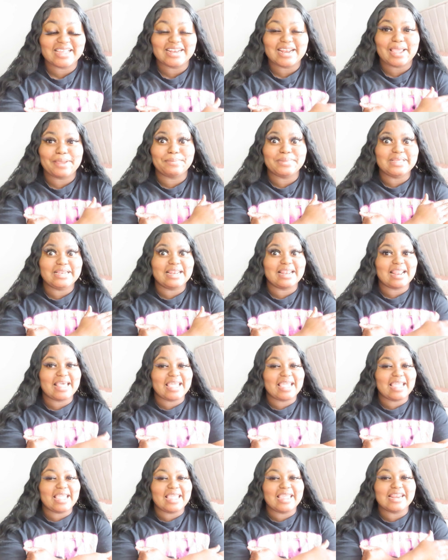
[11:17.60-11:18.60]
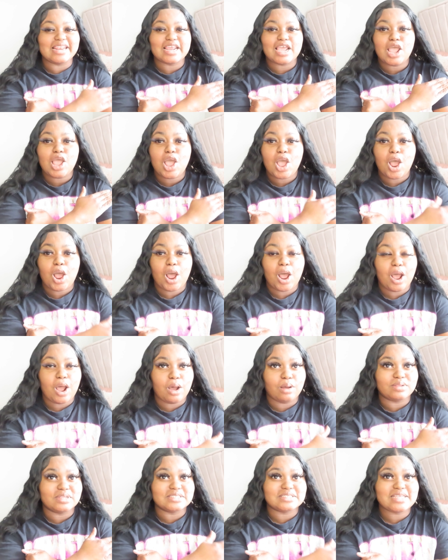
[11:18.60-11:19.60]
And they be laid
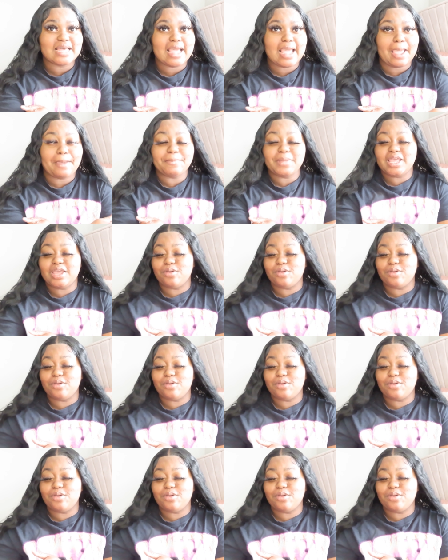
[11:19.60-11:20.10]
all the time.